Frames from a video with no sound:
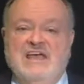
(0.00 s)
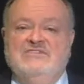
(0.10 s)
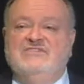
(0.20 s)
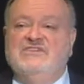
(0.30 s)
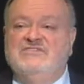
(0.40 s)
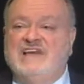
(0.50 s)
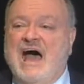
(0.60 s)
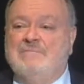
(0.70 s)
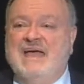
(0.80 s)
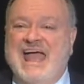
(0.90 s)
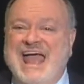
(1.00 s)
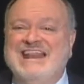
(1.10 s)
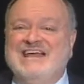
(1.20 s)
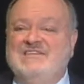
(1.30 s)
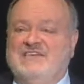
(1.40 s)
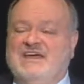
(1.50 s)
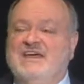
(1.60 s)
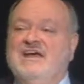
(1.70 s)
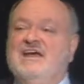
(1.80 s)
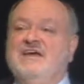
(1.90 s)
is to stop
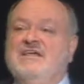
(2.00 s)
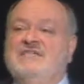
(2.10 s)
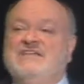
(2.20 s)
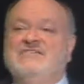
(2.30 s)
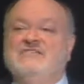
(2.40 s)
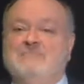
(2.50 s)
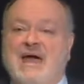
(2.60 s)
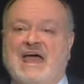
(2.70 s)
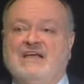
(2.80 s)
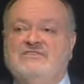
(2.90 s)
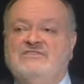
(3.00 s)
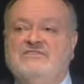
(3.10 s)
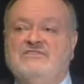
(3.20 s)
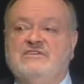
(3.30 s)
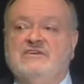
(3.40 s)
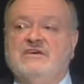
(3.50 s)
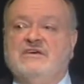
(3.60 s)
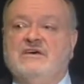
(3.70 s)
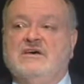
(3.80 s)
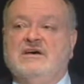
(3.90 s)
anything that smacks
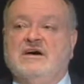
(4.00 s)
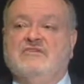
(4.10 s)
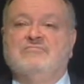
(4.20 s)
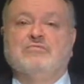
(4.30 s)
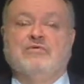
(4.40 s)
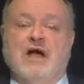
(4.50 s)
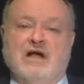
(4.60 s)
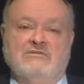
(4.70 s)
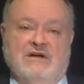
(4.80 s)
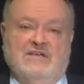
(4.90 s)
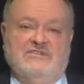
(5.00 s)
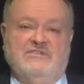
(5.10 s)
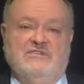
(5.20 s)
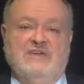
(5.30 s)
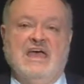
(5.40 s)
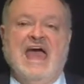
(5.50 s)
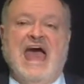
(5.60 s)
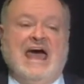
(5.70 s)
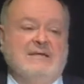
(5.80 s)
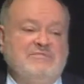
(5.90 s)
of progress,
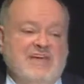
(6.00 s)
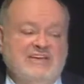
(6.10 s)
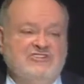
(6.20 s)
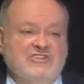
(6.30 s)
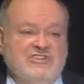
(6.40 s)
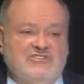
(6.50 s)
adaptation to